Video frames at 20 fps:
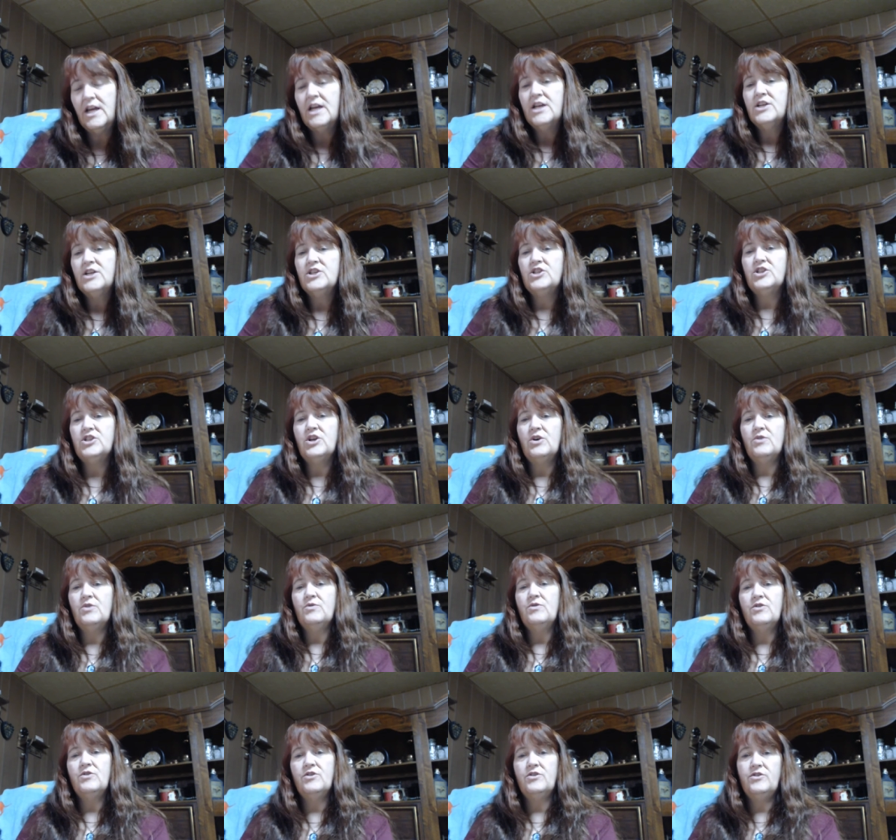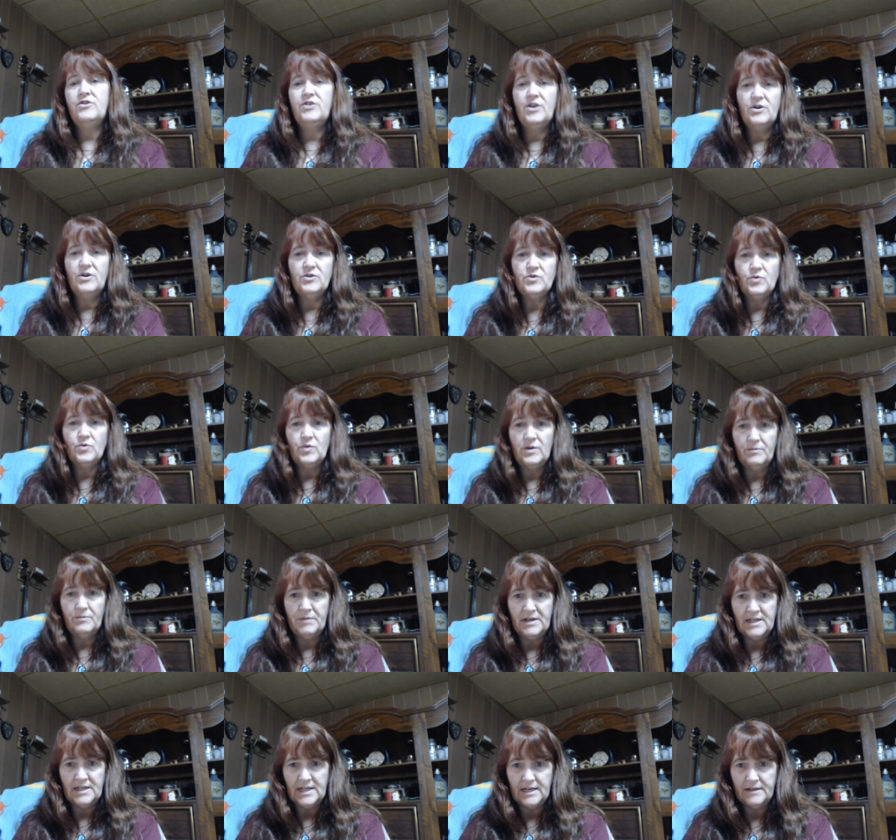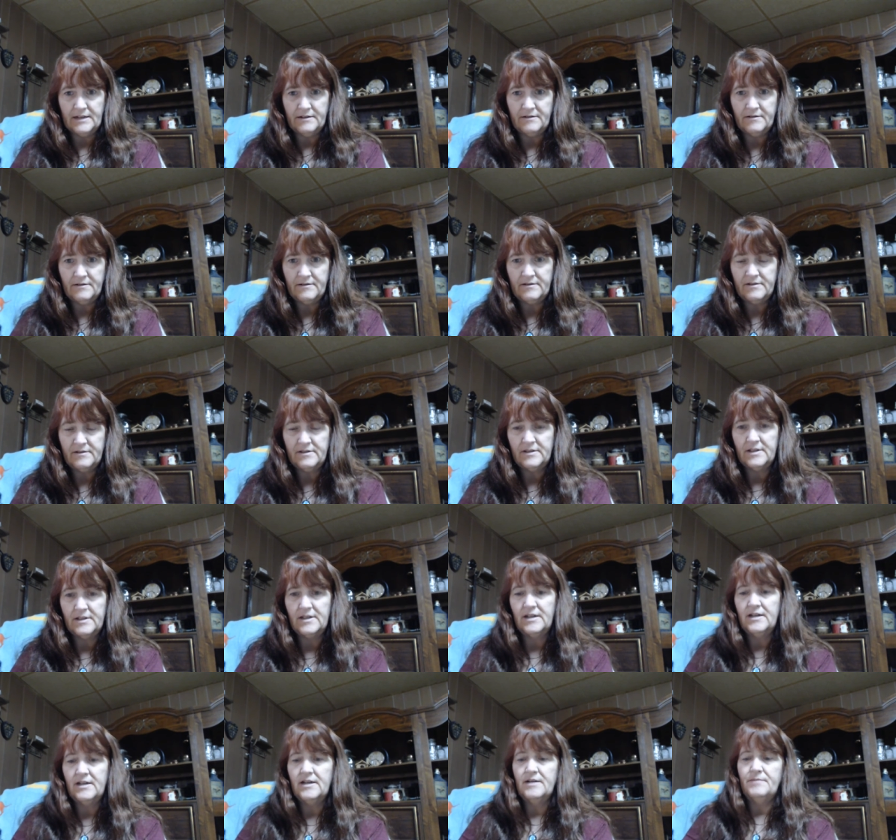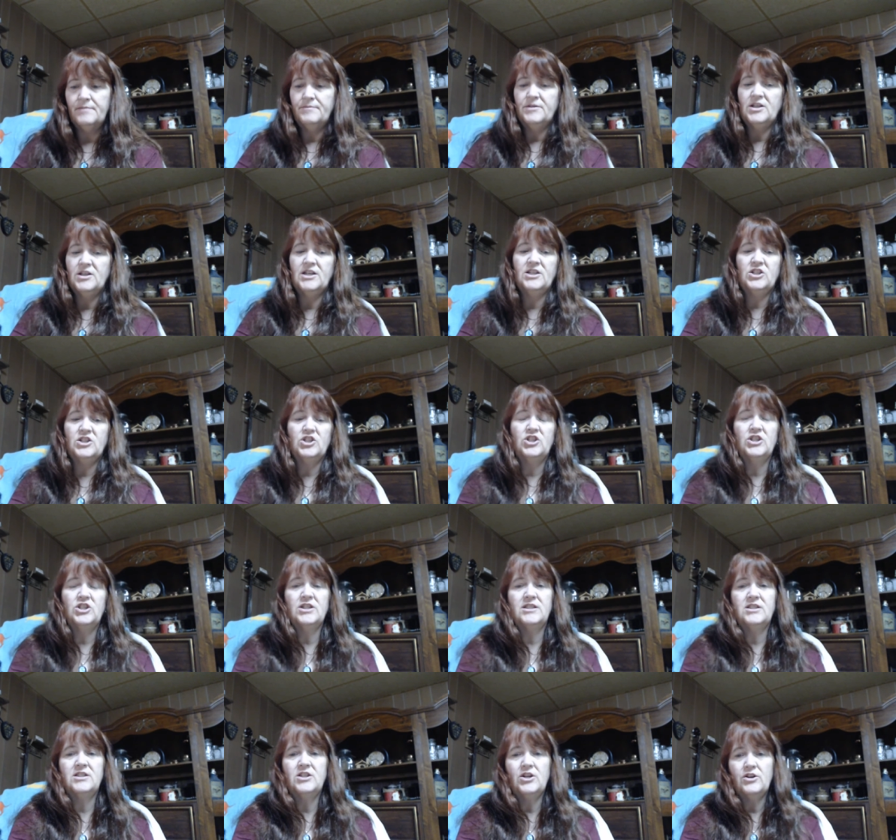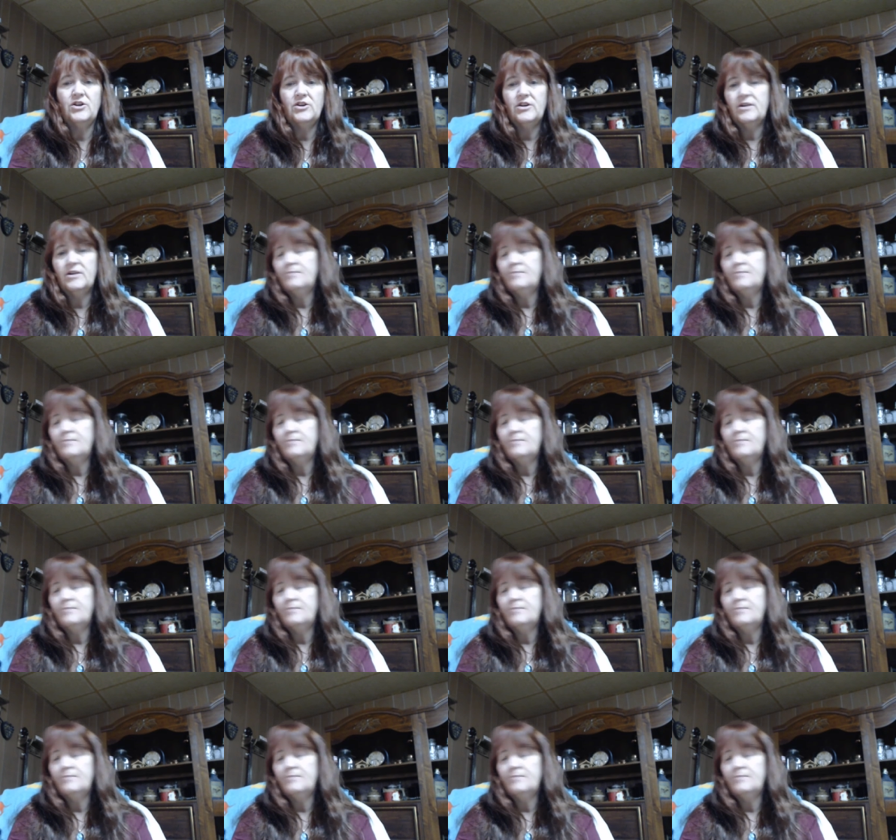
So those will be done. Um, it's just they're going